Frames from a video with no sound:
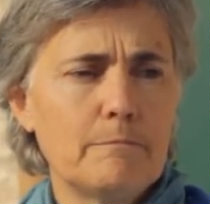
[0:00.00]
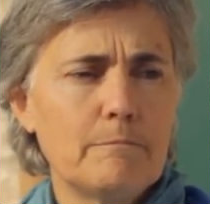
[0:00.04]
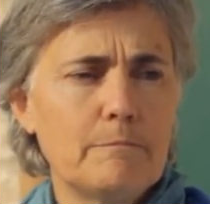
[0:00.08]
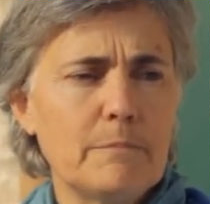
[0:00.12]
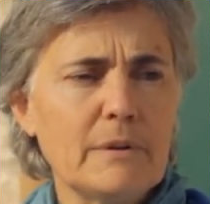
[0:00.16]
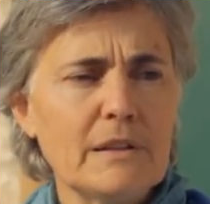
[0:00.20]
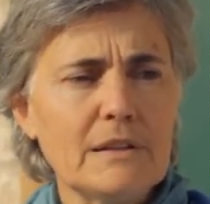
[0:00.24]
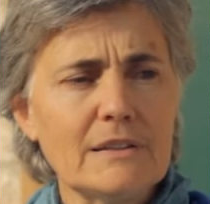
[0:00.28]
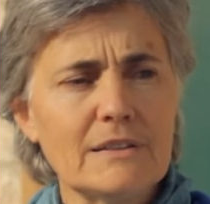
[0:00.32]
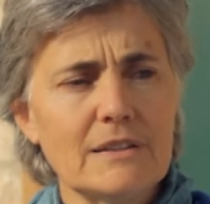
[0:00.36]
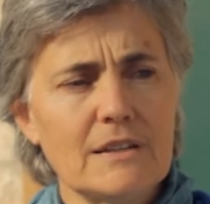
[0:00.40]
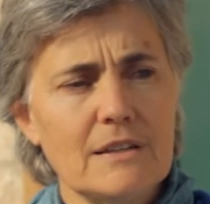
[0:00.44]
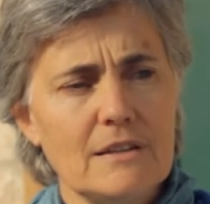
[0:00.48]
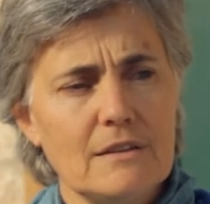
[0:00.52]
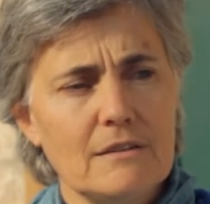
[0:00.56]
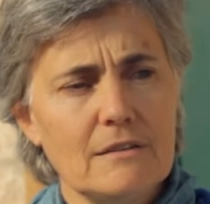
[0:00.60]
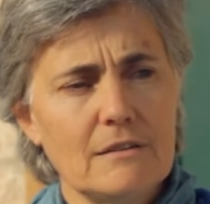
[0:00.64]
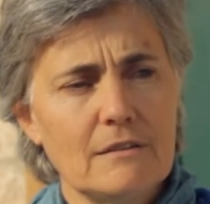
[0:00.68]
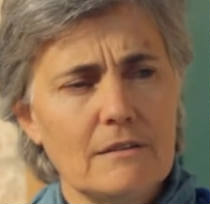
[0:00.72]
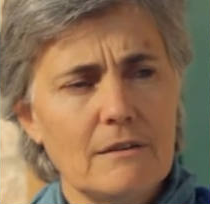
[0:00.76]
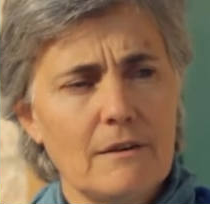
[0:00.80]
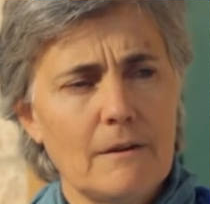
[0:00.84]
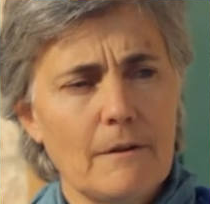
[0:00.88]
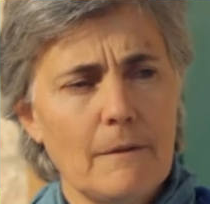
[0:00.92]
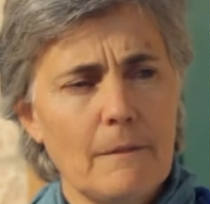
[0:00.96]

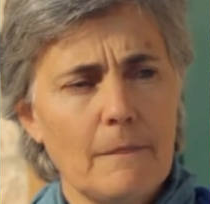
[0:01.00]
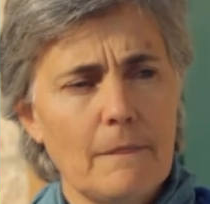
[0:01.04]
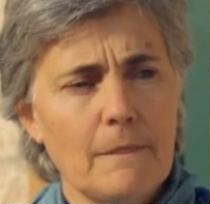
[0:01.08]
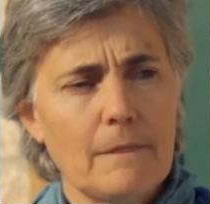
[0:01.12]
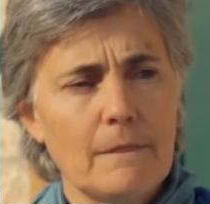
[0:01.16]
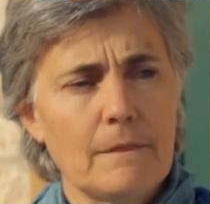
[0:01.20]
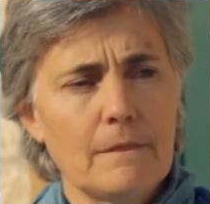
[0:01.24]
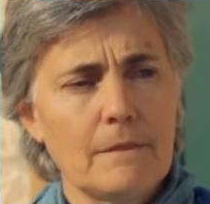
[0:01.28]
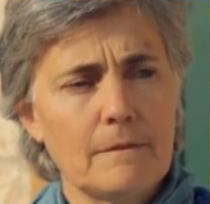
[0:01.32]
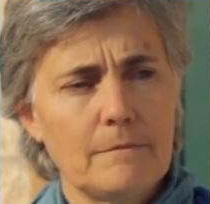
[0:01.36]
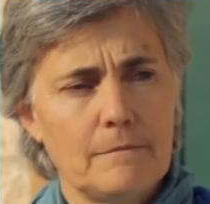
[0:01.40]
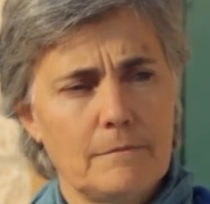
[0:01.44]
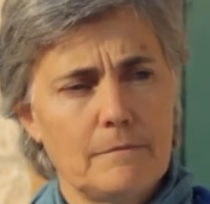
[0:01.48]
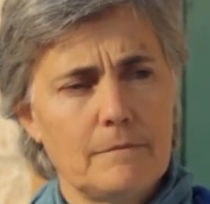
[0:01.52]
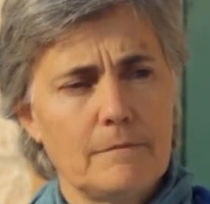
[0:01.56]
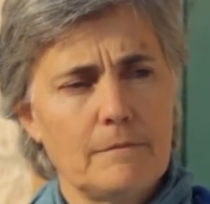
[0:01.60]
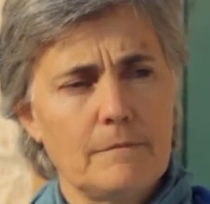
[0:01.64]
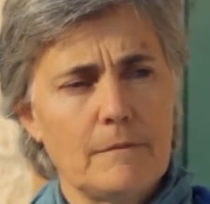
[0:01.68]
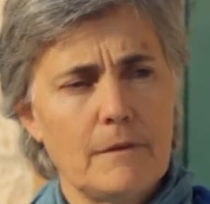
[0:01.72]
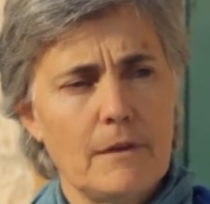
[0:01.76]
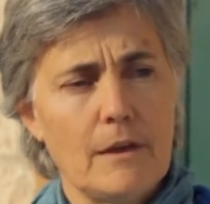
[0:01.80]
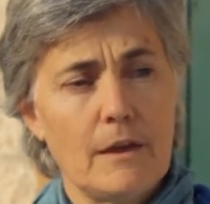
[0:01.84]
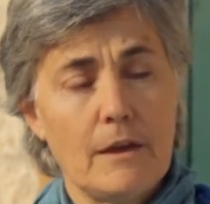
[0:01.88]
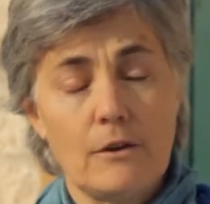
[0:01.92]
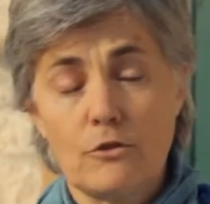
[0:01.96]
building
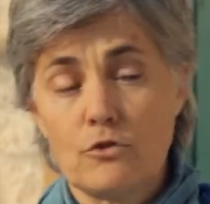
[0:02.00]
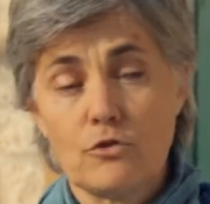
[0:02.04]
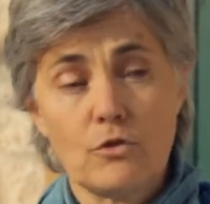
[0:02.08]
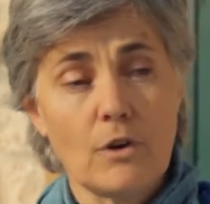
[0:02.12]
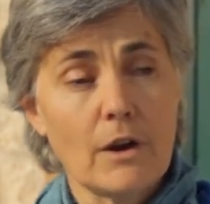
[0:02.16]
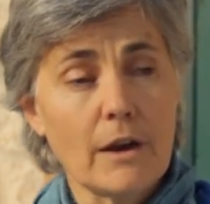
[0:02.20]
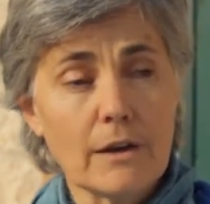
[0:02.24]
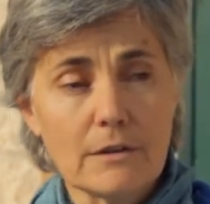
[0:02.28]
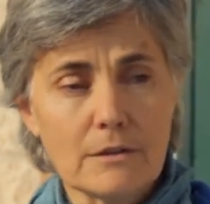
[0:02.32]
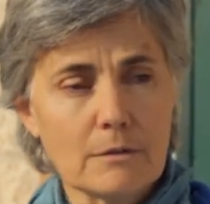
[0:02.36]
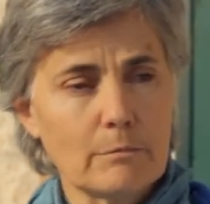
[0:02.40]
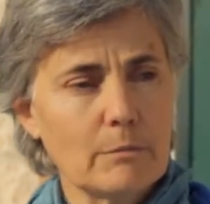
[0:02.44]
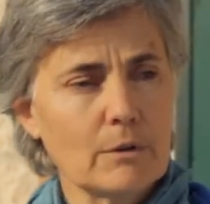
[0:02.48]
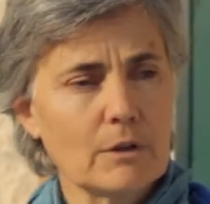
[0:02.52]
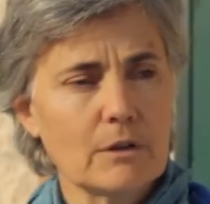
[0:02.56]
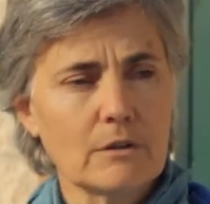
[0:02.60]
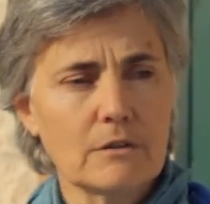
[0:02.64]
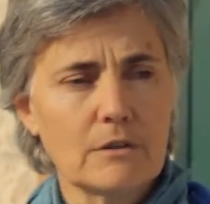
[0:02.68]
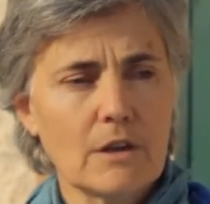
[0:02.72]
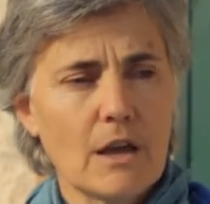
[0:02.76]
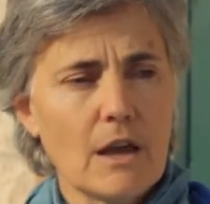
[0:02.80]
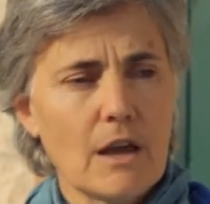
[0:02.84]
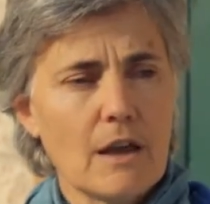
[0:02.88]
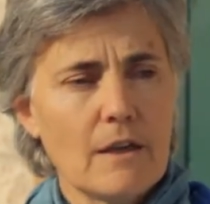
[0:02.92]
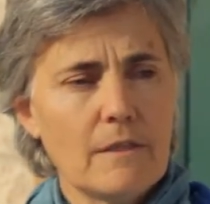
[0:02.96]
and trying to
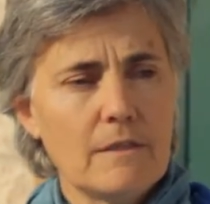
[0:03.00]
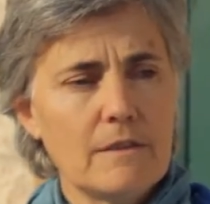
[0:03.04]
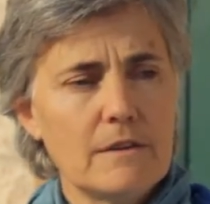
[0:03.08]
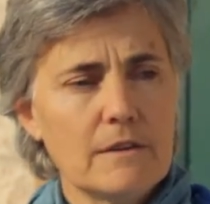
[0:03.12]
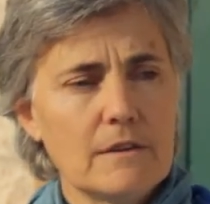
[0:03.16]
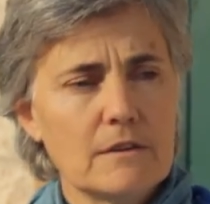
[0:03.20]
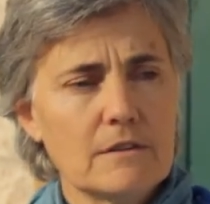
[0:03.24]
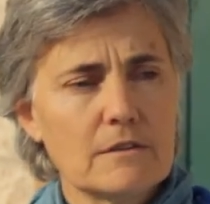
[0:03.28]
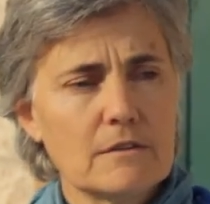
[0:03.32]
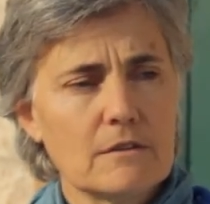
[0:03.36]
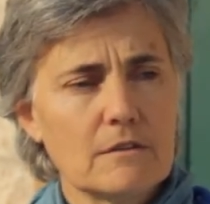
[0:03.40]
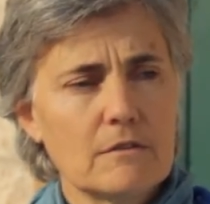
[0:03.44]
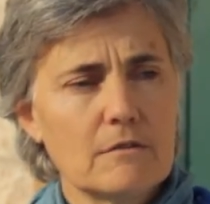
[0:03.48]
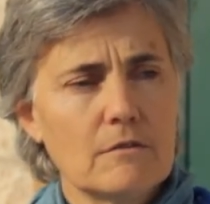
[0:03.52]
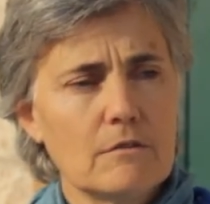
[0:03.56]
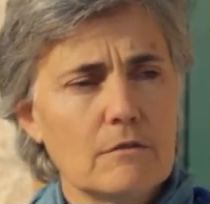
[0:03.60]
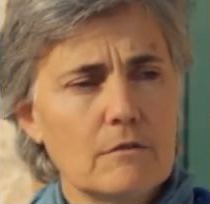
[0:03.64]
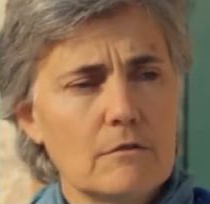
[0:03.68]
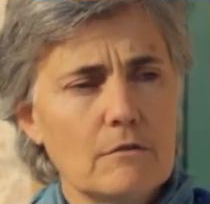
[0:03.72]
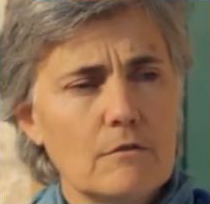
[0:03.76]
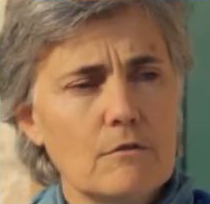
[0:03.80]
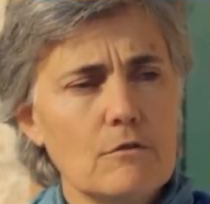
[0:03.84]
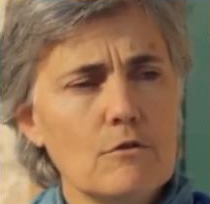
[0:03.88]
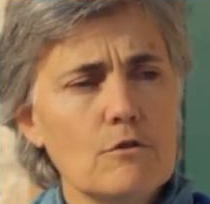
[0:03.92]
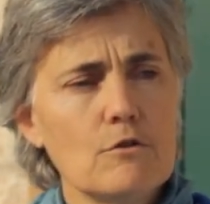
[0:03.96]
build these
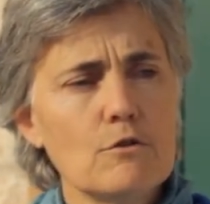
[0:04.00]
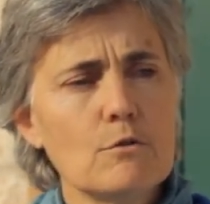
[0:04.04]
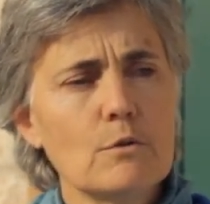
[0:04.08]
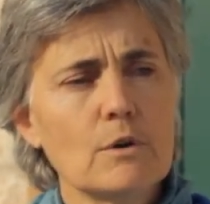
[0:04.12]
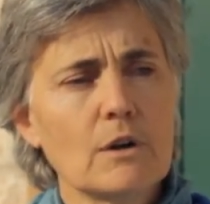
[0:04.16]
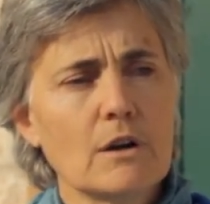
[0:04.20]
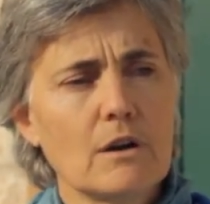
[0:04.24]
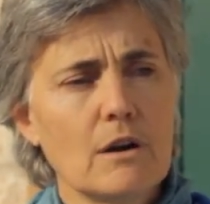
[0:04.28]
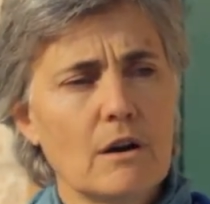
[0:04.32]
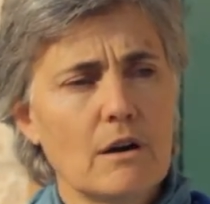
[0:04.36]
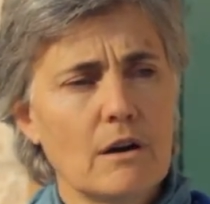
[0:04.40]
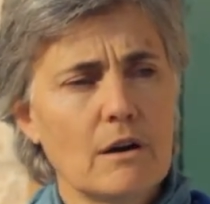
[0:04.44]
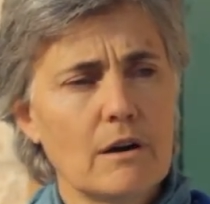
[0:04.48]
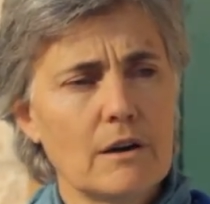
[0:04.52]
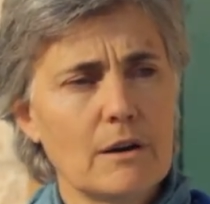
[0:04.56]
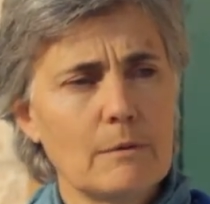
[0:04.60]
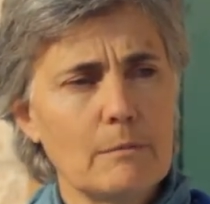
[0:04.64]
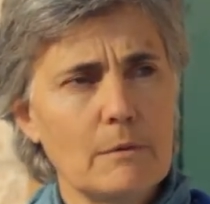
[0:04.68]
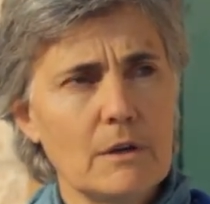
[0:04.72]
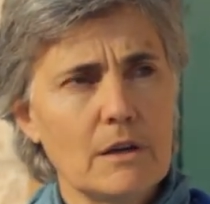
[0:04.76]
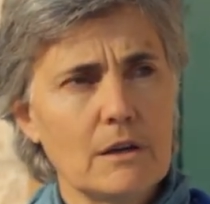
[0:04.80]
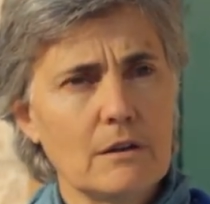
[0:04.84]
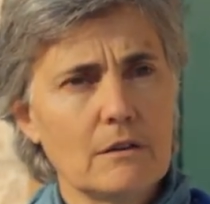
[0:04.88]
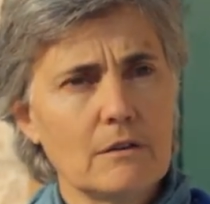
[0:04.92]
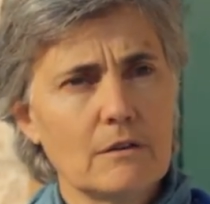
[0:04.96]
new
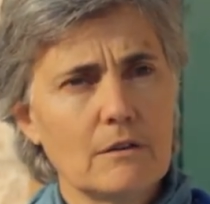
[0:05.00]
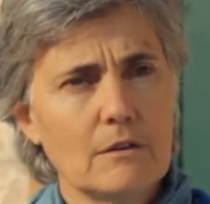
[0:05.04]
economy,